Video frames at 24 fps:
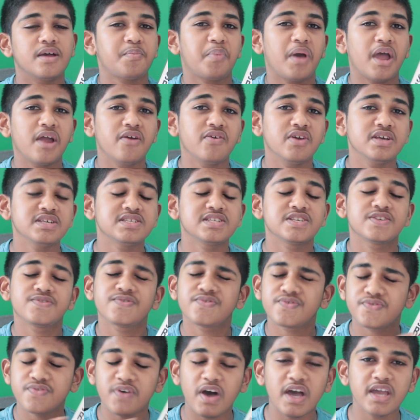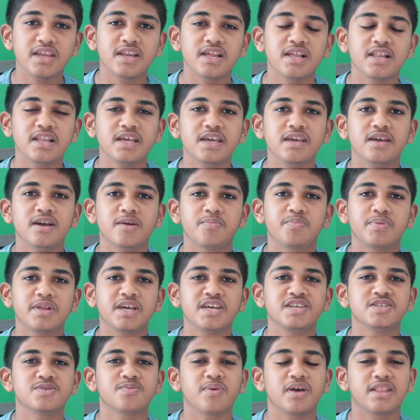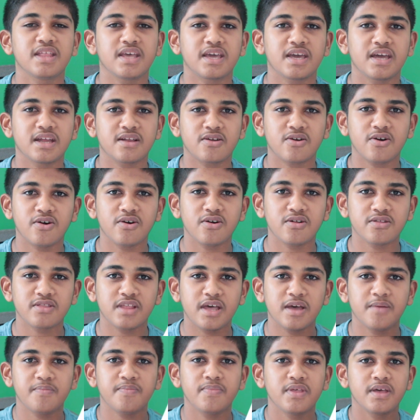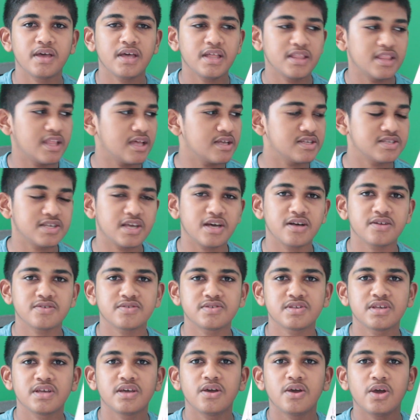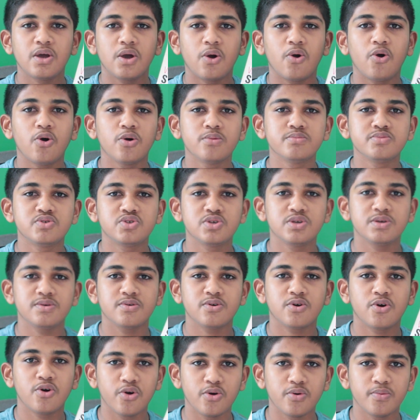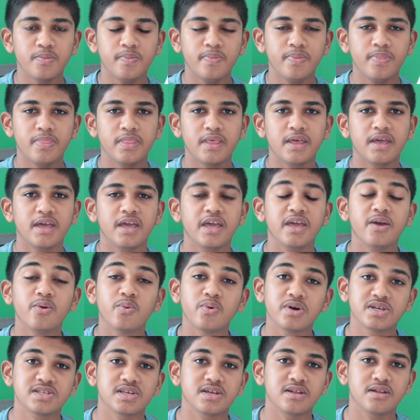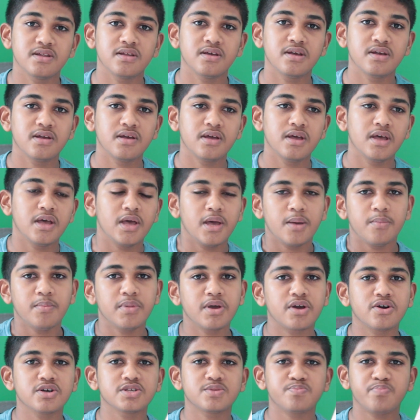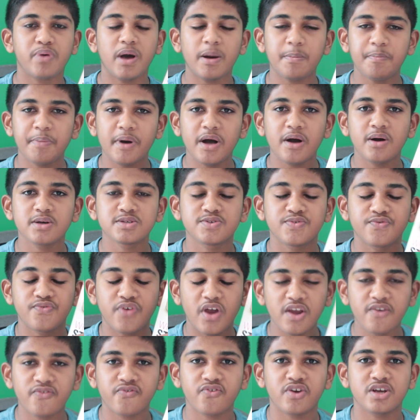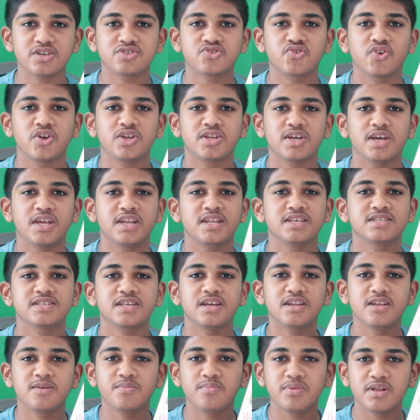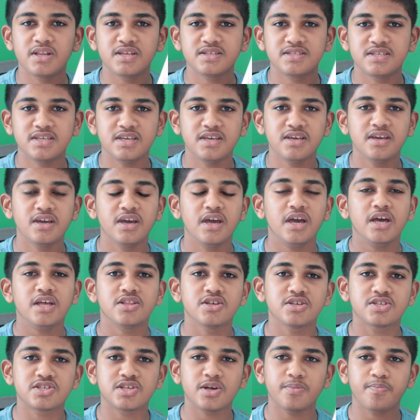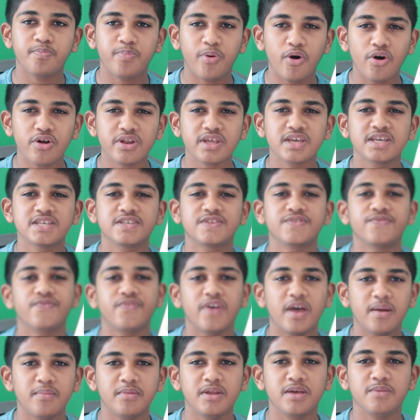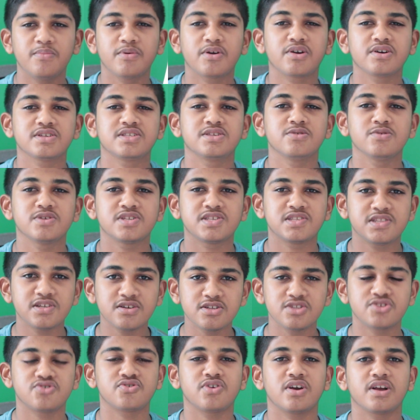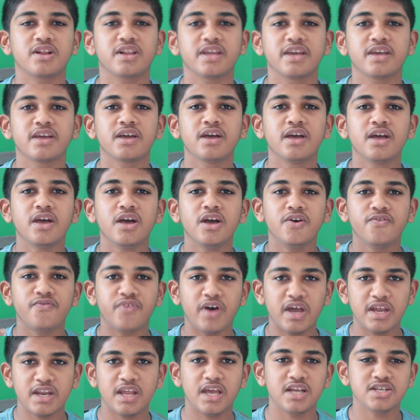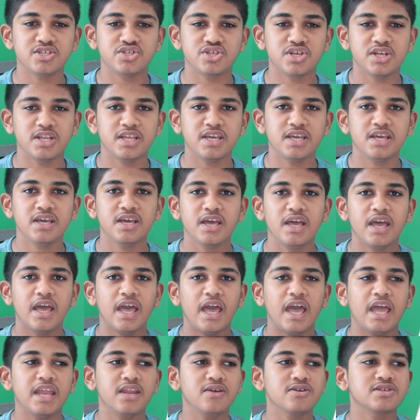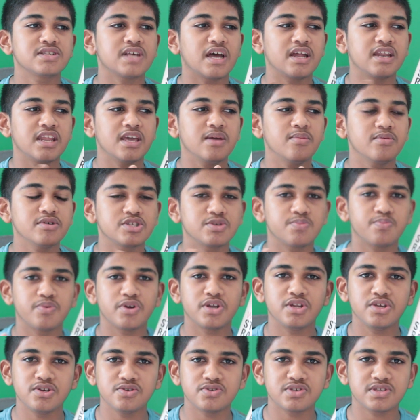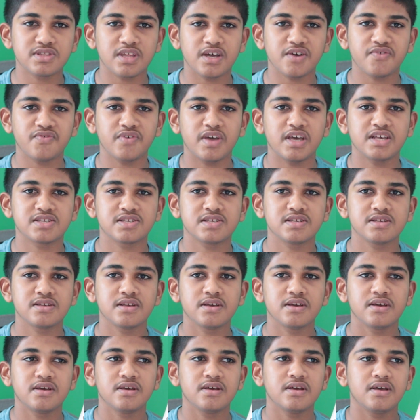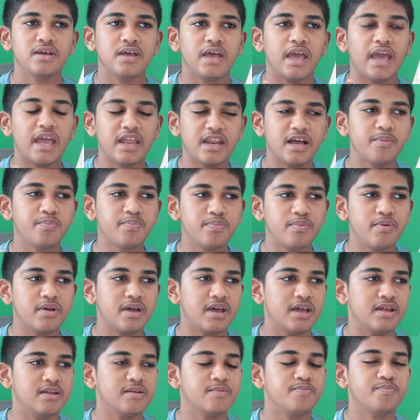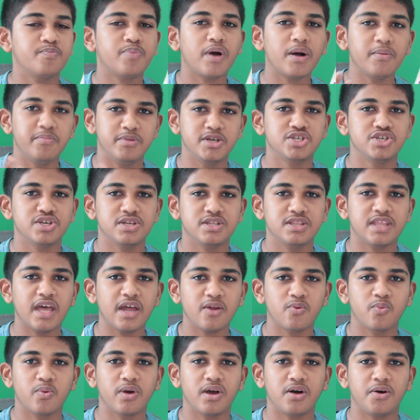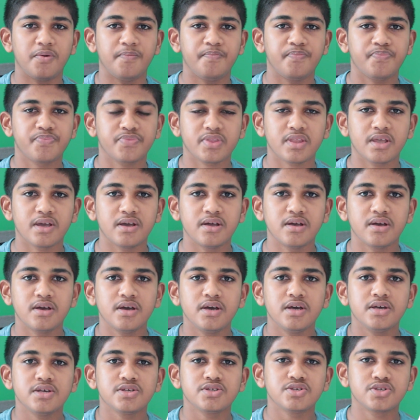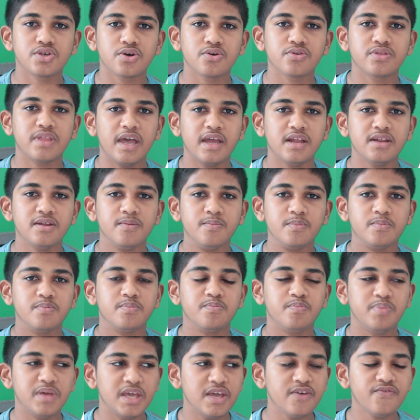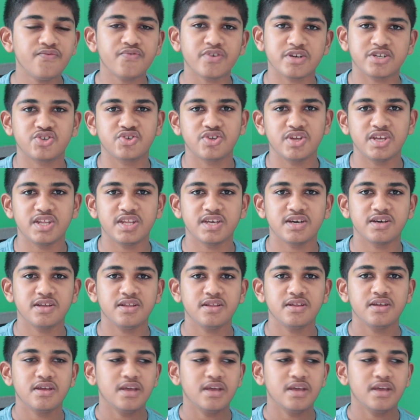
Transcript: Paris is finally a place where they can call themselves home sweet home, it wasn't. Because Papa was very frustrated in his inability to support his family because he was still struggling financially and he was unable to produce stuff and publish it that well. So then, being frustrated,